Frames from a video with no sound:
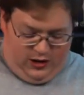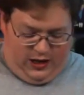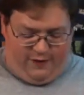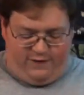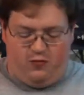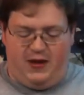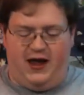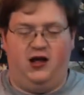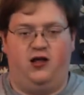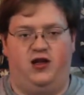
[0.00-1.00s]
If you
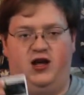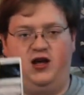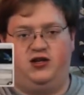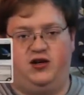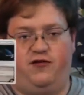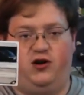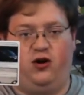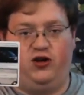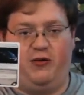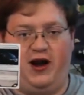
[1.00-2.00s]
make the
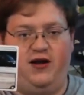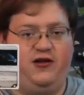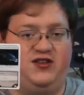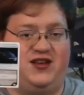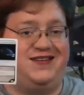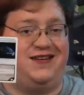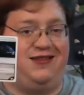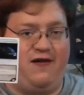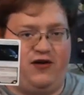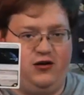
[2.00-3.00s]
difficulty rating, in this case
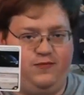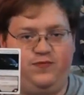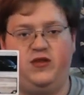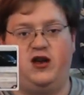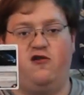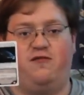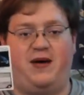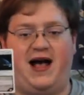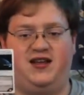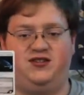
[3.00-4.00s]
11, then you have
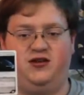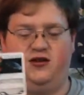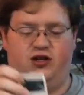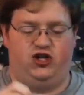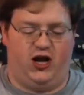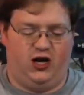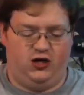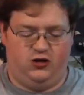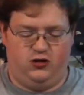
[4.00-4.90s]
passed the check,